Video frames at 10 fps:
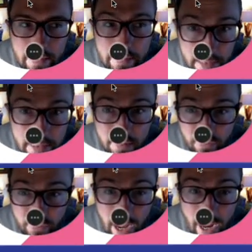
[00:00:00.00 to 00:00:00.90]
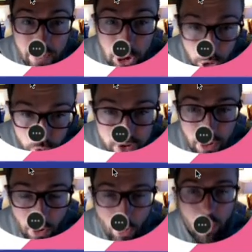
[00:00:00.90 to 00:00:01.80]
did, in fact, using
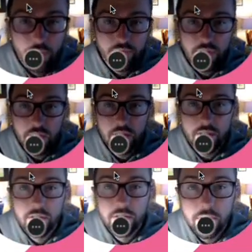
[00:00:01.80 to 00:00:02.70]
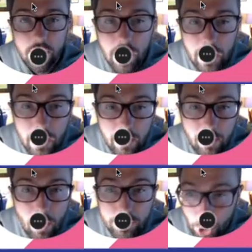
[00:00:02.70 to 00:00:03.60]
all of these
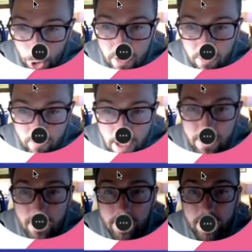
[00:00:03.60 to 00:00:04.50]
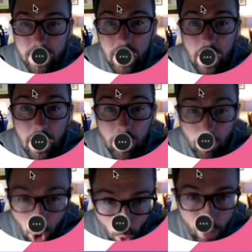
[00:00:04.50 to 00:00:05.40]
alternative methods,
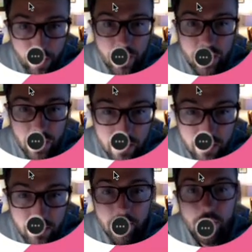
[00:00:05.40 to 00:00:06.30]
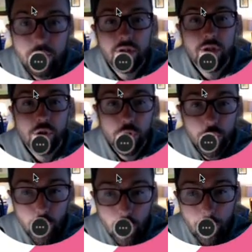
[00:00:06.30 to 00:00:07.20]
lowered his insulin usage
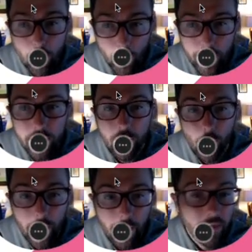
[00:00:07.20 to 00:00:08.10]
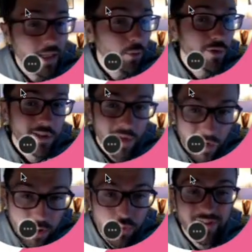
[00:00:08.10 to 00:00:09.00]
to a point where he was
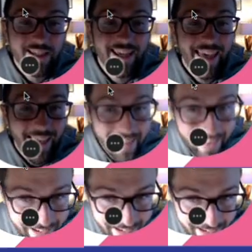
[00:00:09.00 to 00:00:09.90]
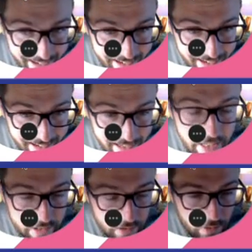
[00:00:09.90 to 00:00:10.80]
not using any
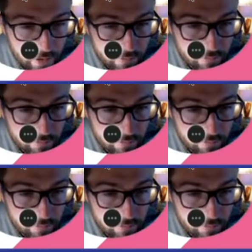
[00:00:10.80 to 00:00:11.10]
insulin.